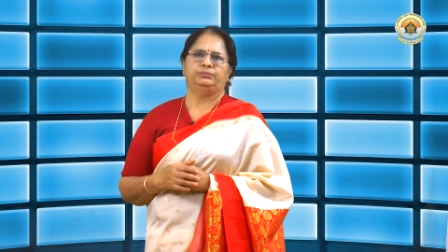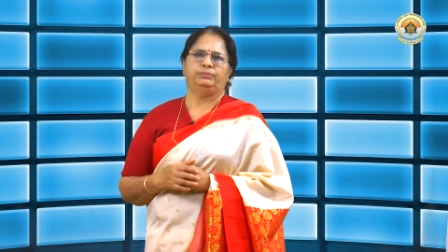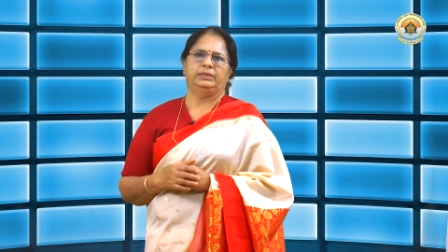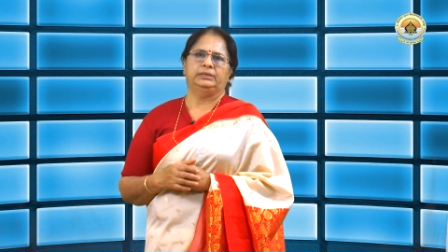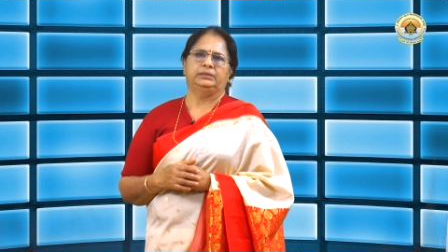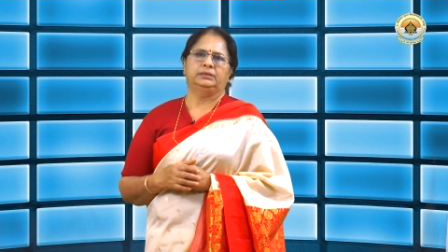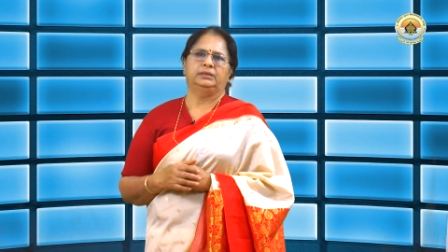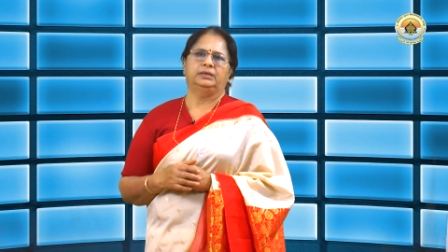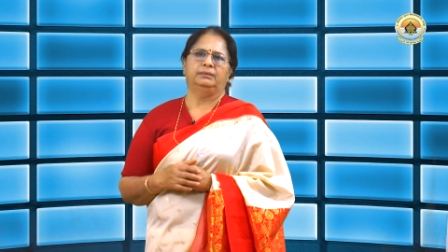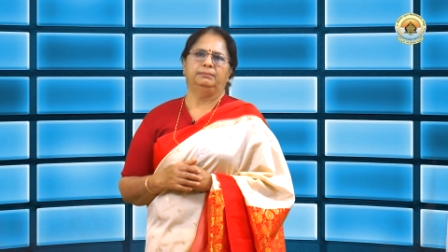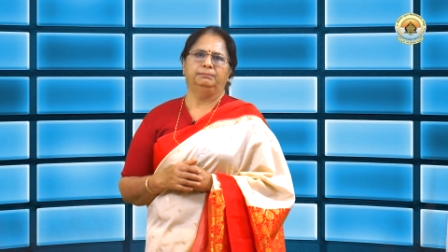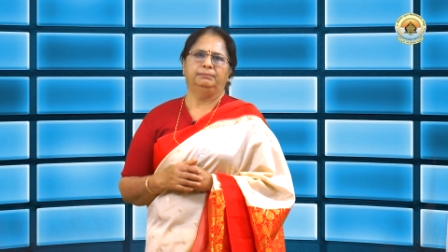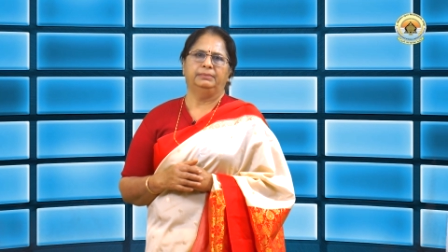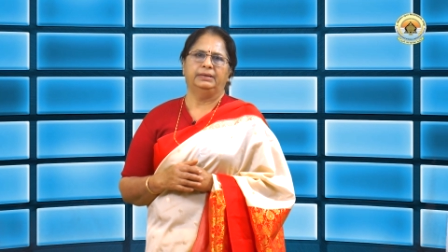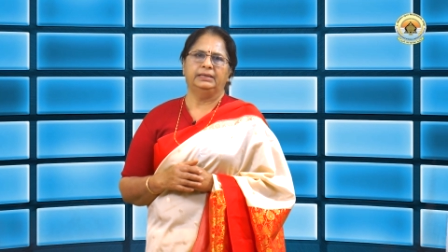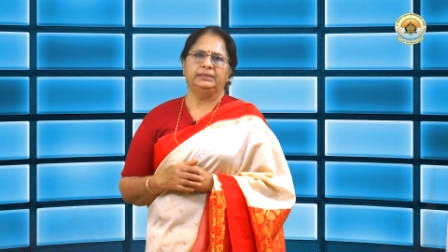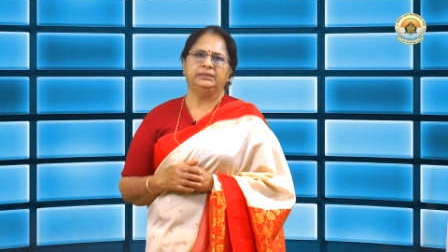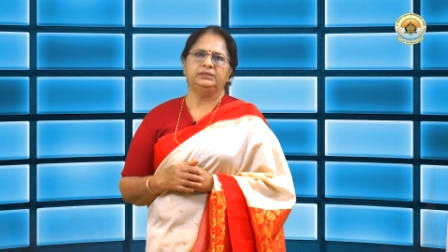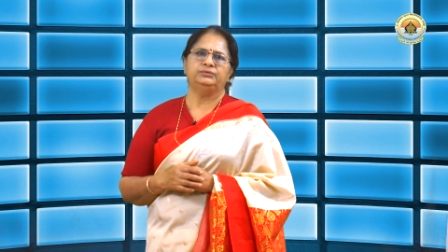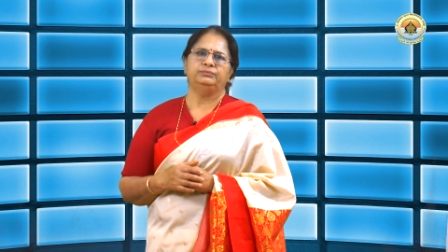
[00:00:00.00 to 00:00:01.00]
when
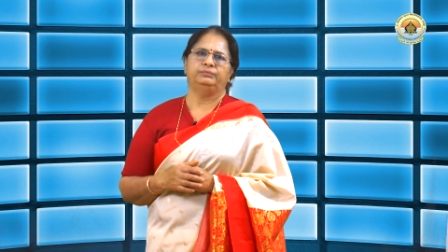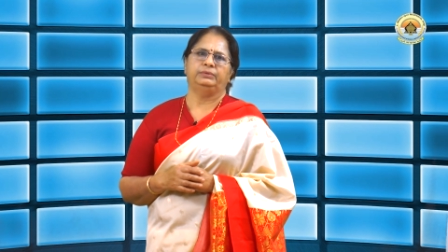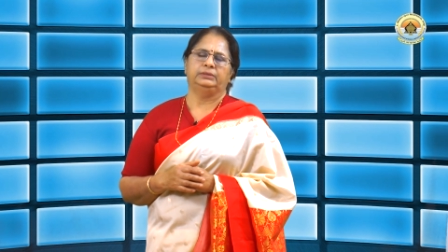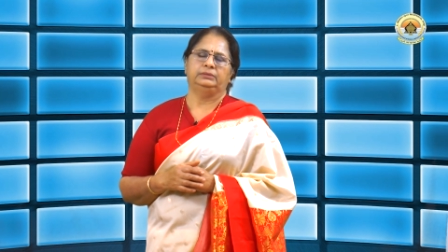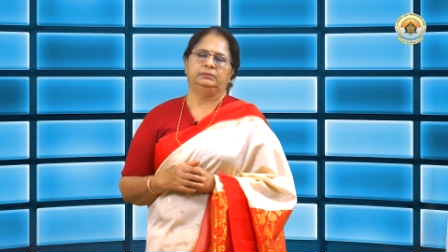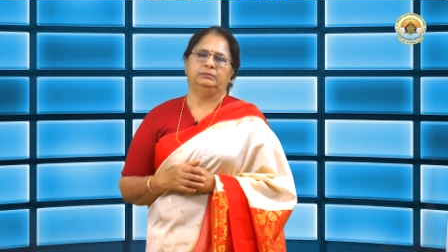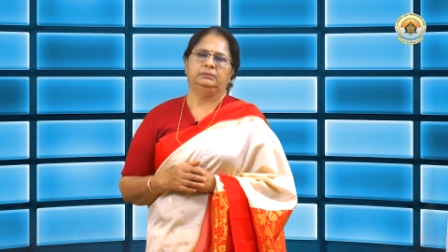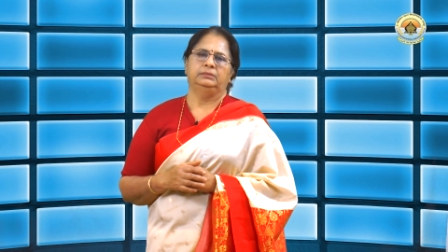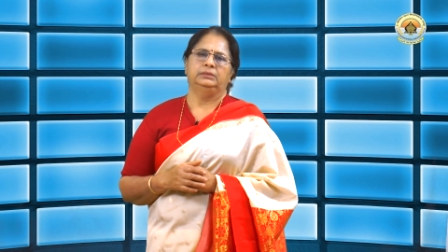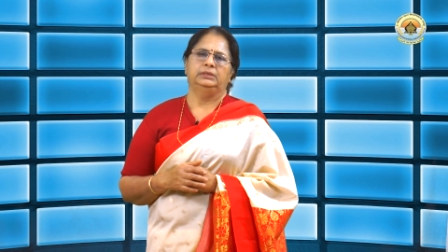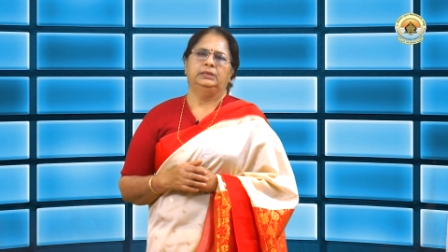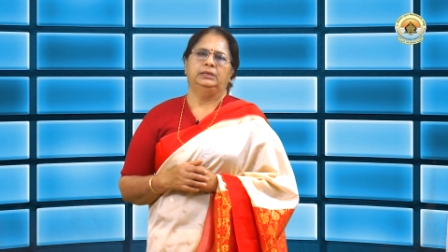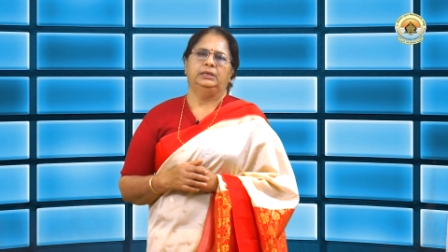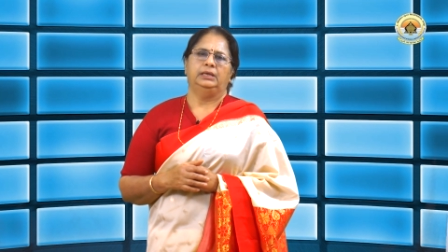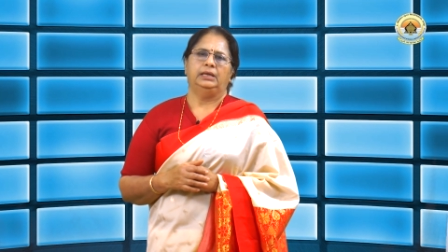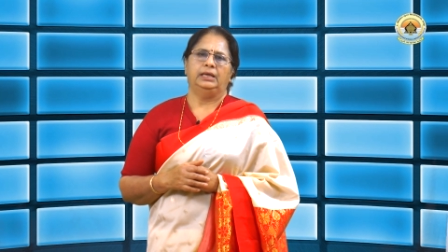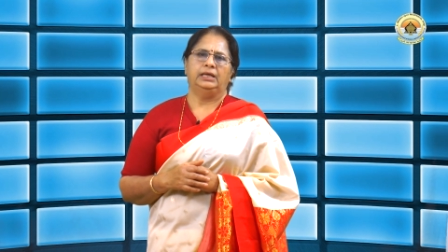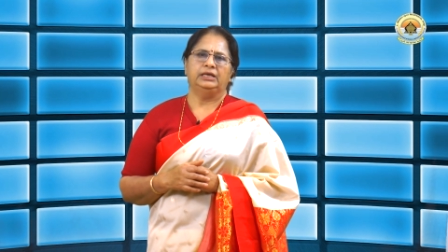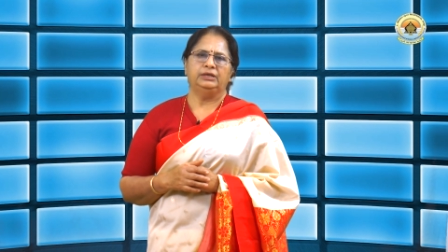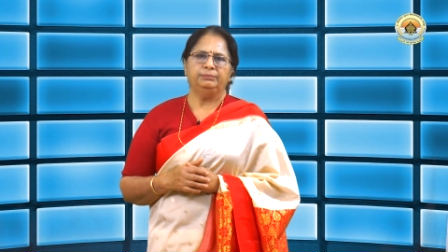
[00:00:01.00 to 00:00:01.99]
combined with
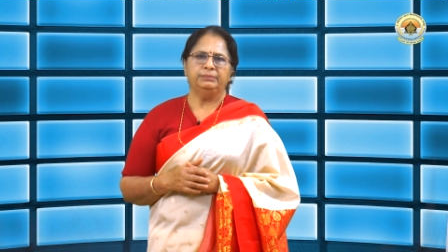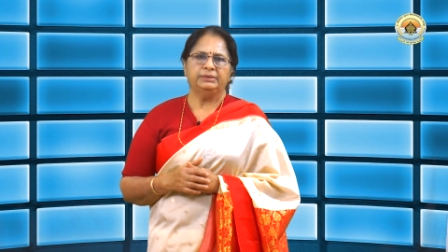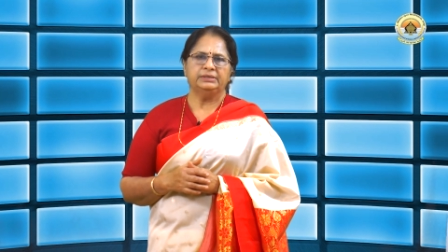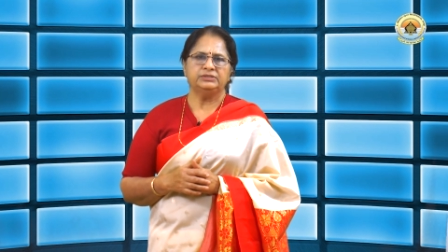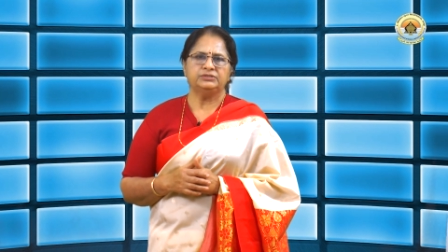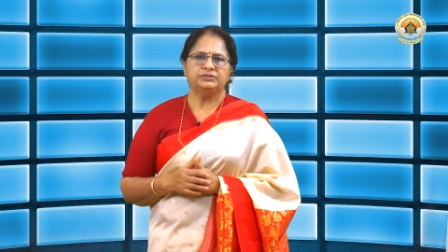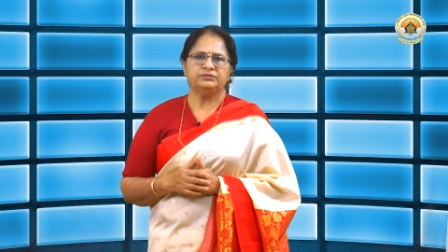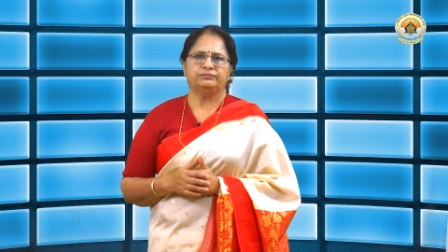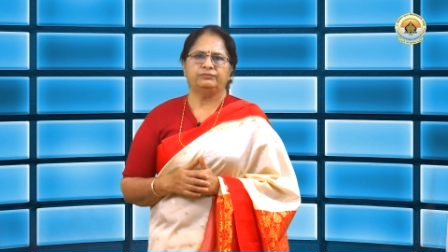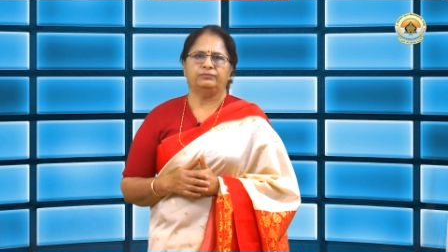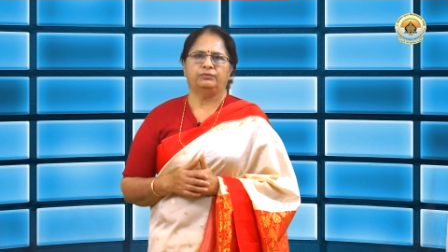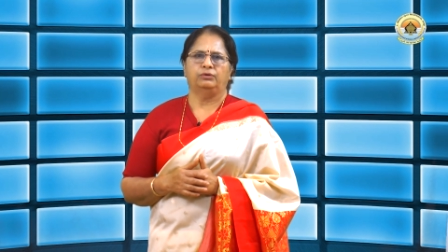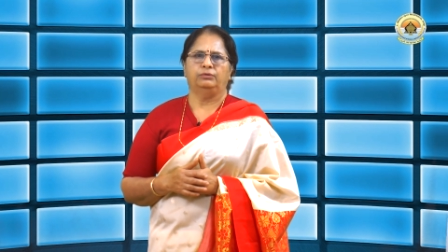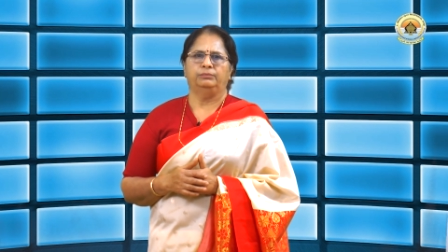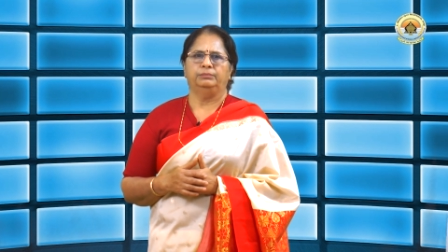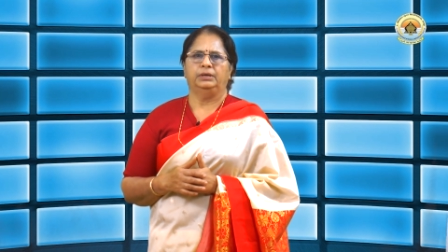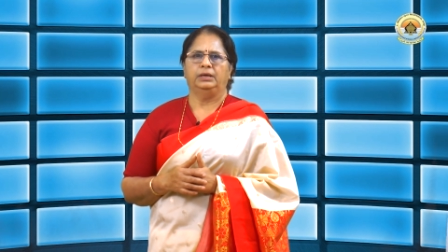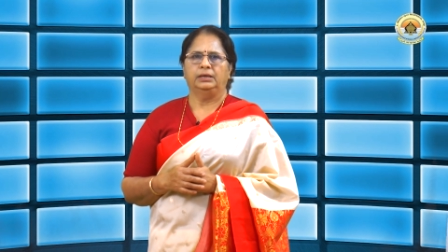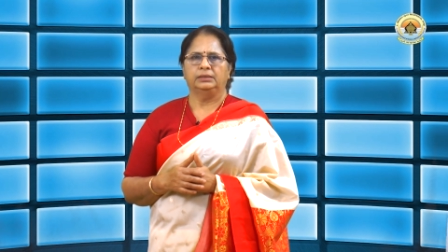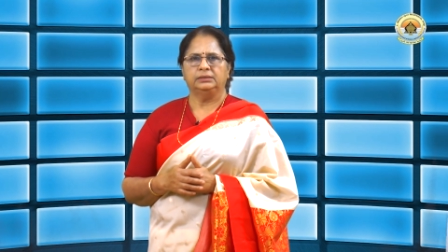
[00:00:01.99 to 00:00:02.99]
elements
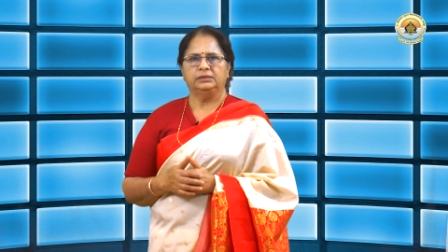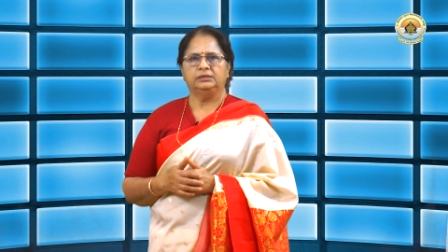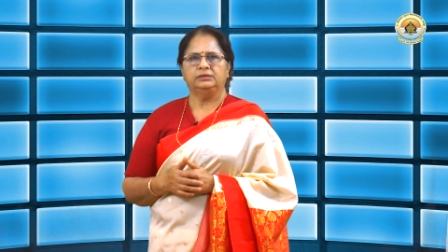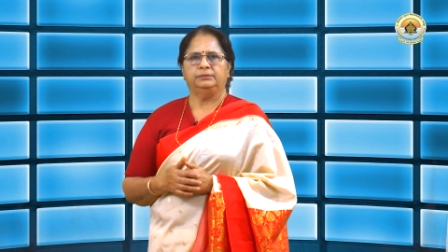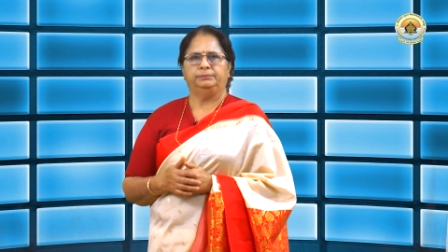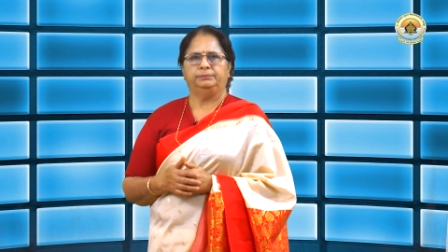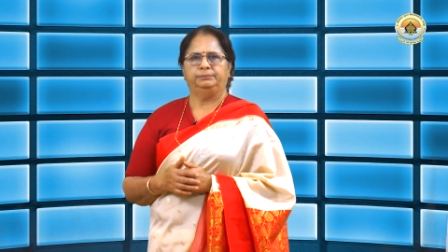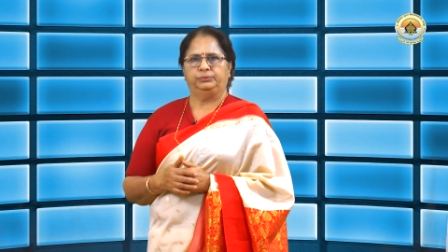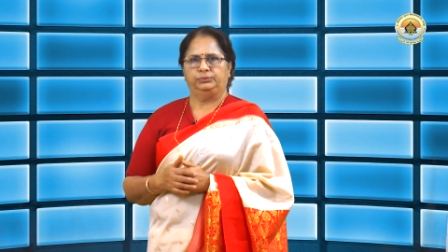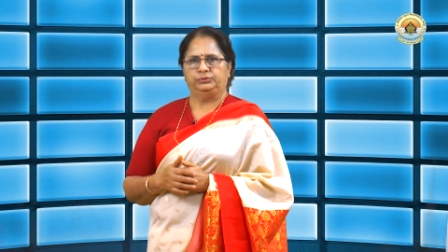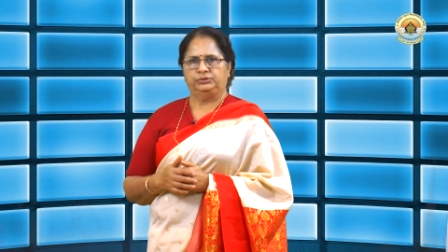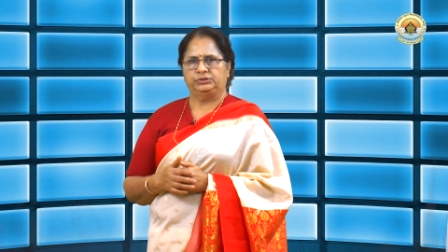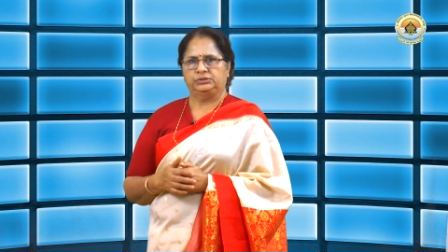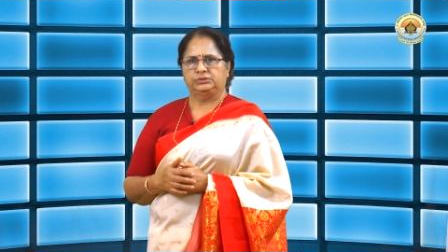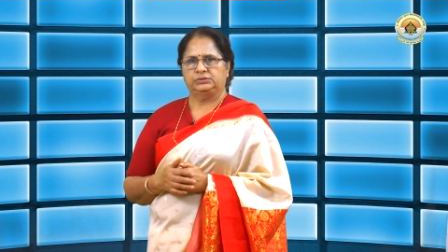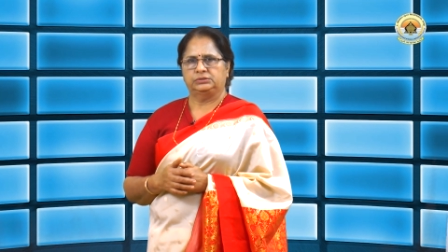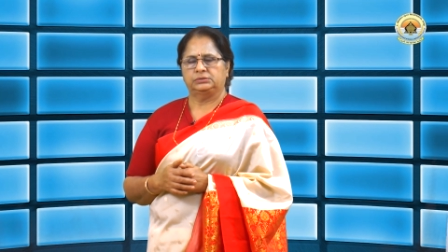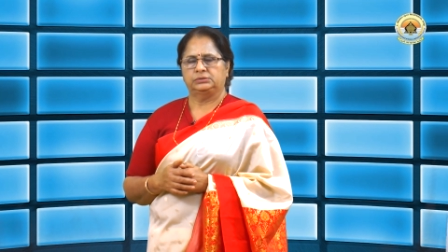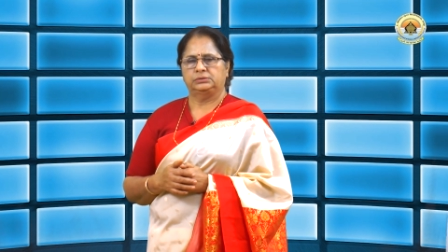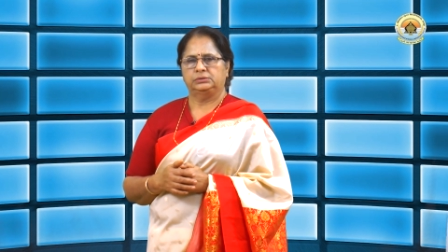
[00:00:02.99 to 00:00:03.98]
from other
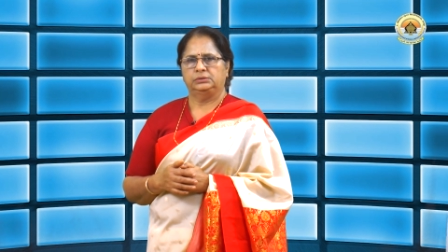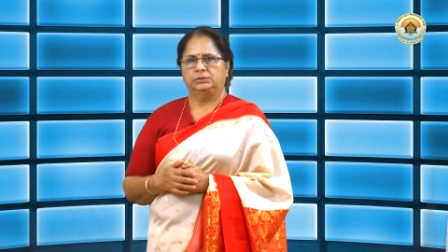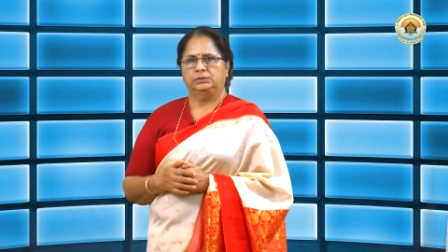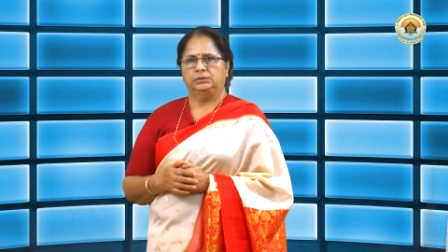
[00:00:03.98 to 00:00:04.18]
approaches.